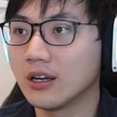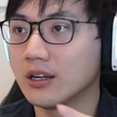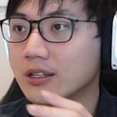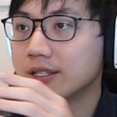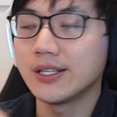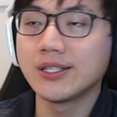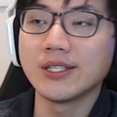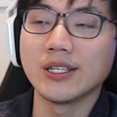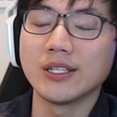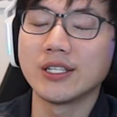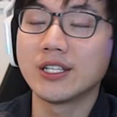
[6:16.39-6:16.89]

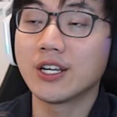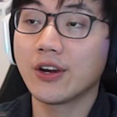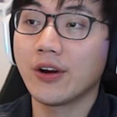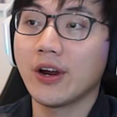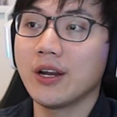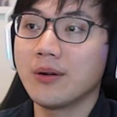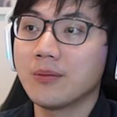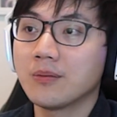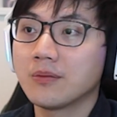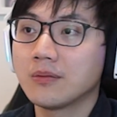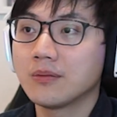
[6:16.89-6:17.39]

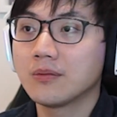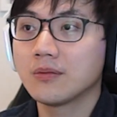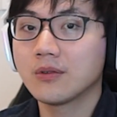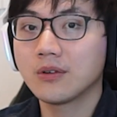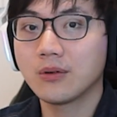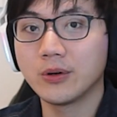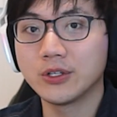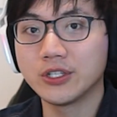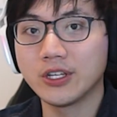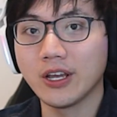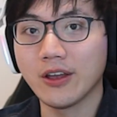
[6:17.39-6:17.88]
Disintegrate,
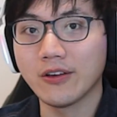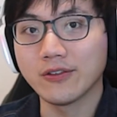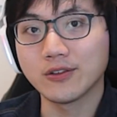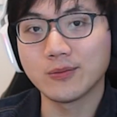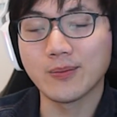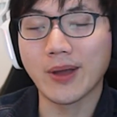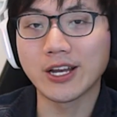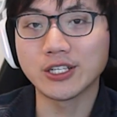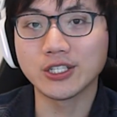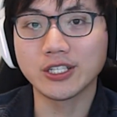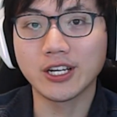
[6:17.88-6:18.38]
which gives
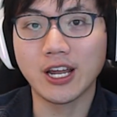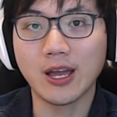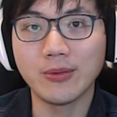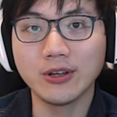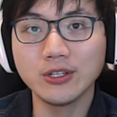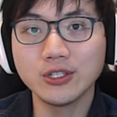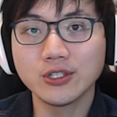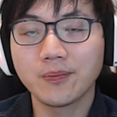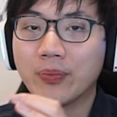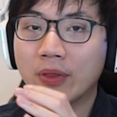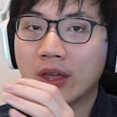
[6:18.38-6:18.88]
magic
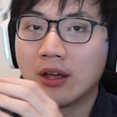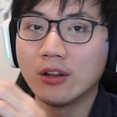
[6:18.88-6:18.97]
damage.